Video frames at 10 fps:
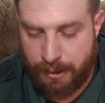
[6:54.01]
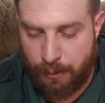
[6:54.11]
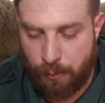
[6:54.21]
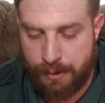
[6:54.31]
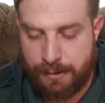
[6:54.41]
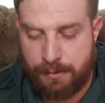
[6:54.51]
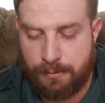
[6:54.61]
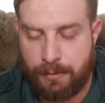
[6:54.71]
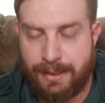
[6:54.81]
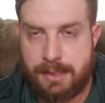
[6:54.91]
They want
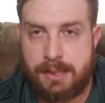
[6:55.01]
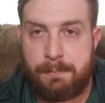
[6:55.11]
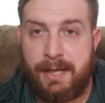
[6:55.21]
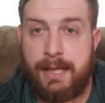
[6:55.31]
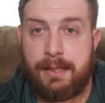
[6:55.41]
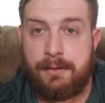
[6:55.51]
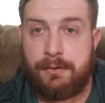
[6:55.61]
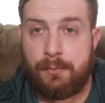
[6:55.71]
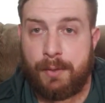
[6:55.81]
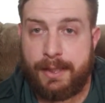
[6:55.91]
to expand
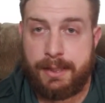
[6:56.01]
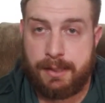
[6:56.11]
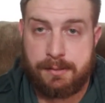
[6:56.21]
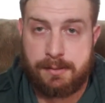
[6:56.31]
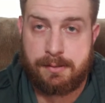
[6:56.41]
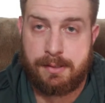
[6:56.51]
the radius,